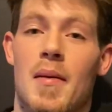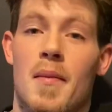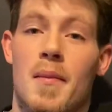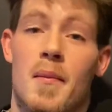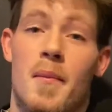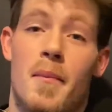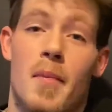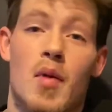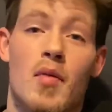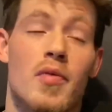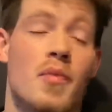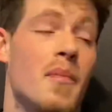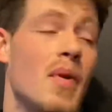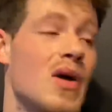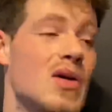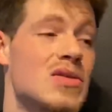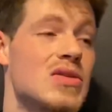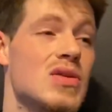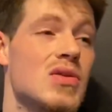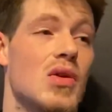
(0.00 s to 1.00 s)
Both
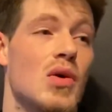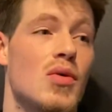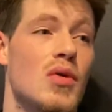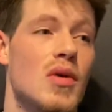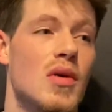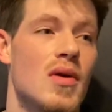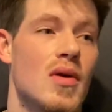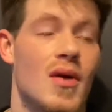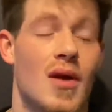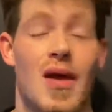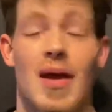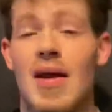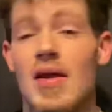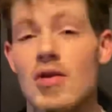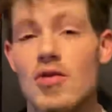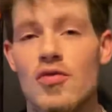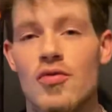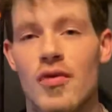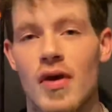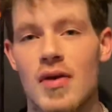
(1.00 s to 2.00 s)
Barcelona and
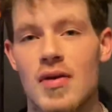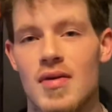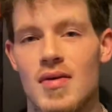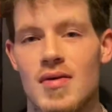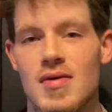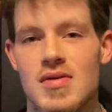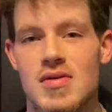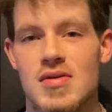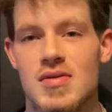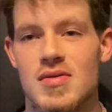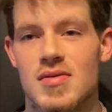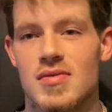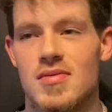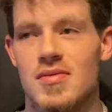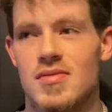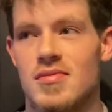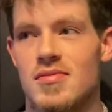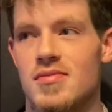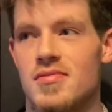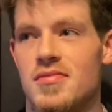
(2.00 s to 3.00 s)
Juventus,
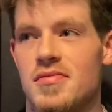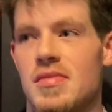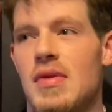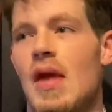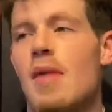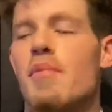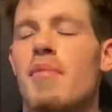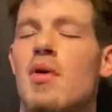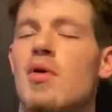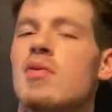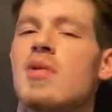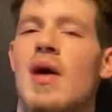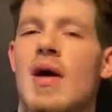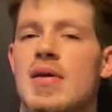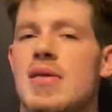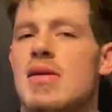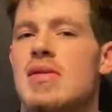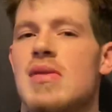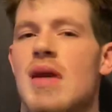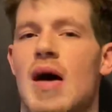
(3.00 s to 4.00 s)
they both got the
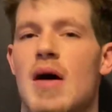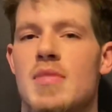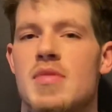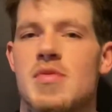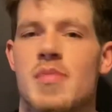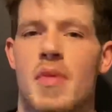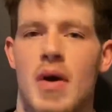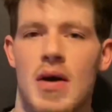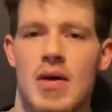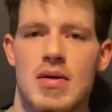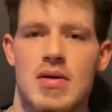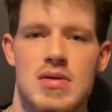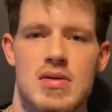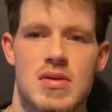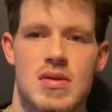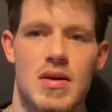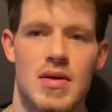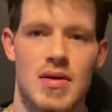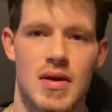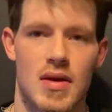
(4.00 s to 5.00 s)
top spots
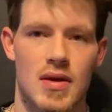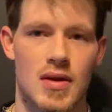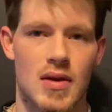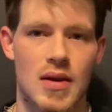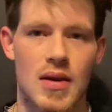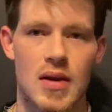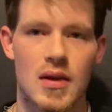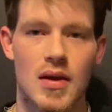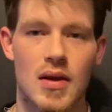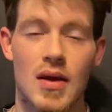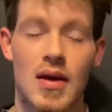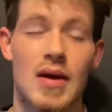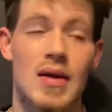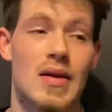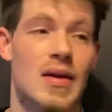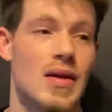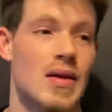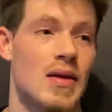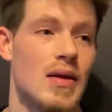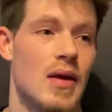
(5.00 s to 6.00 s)
in their league
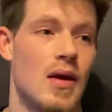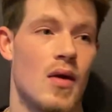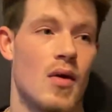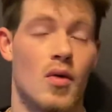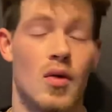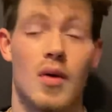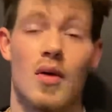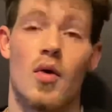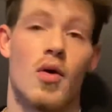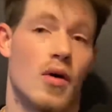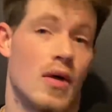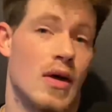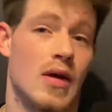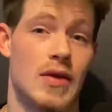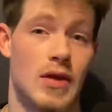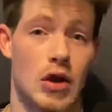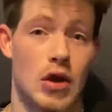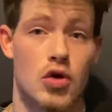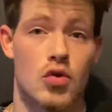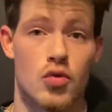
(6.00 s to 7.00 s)
or in
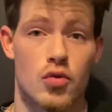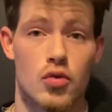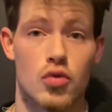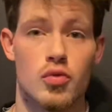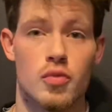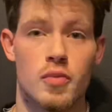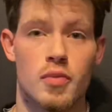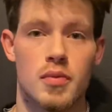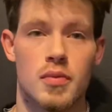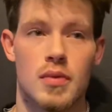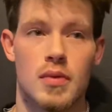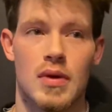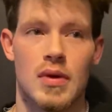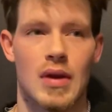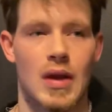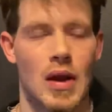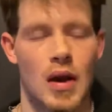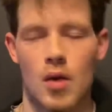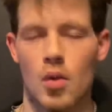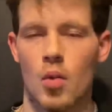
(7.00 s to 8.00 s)
their group, and they
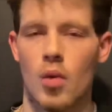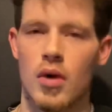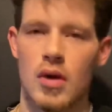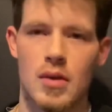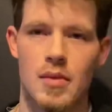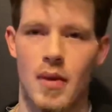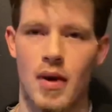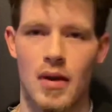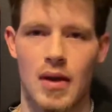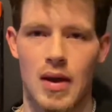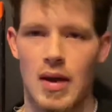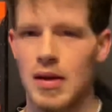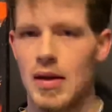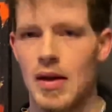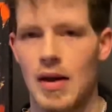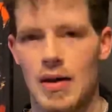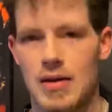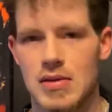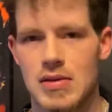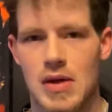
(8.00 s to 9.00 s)
aren't worried about getting
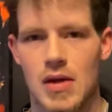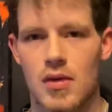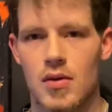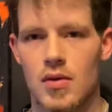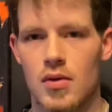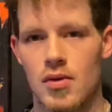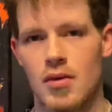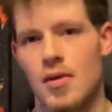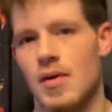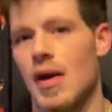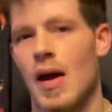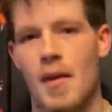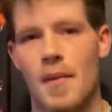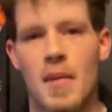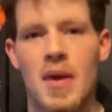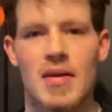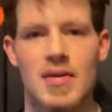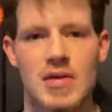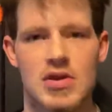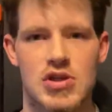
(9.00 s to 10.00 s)
knocked out or not
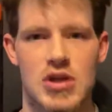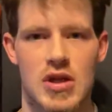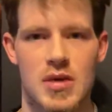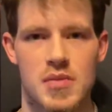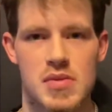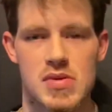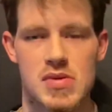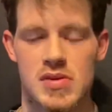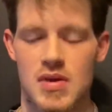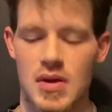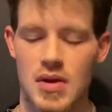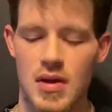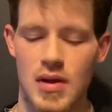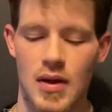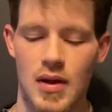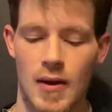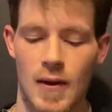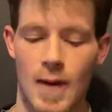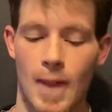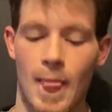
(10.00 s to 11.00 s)
making the Champions League.
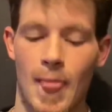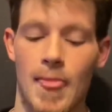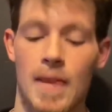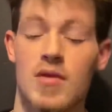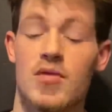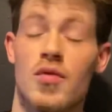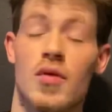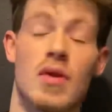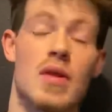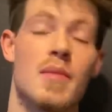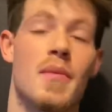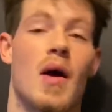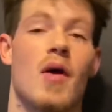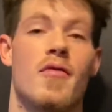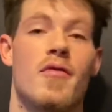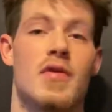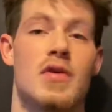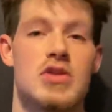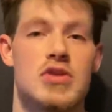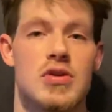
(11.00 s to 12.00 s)
It's really about
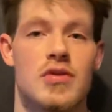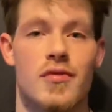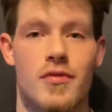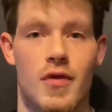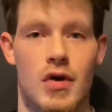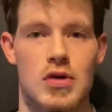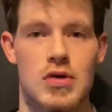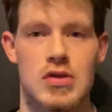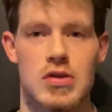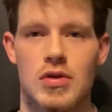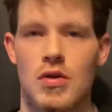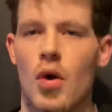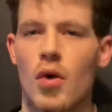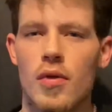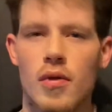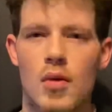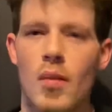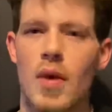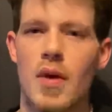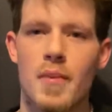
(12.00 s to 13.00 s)
finishing first, and the only
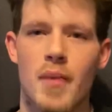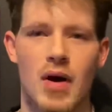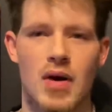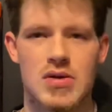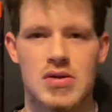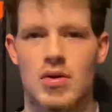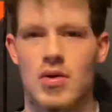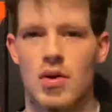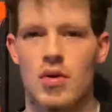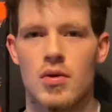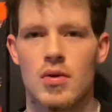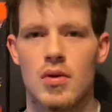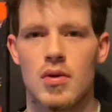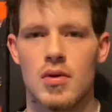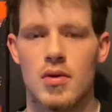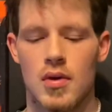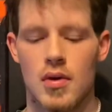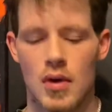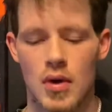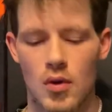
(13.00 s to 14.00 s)
way Barcelona
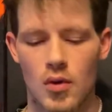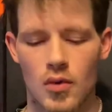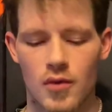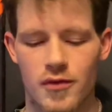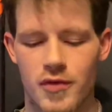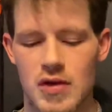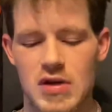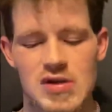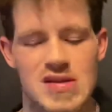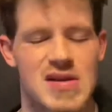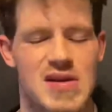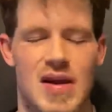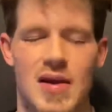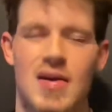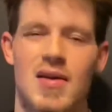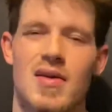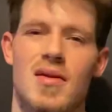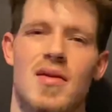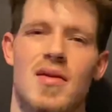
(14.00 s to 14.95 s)
will finish second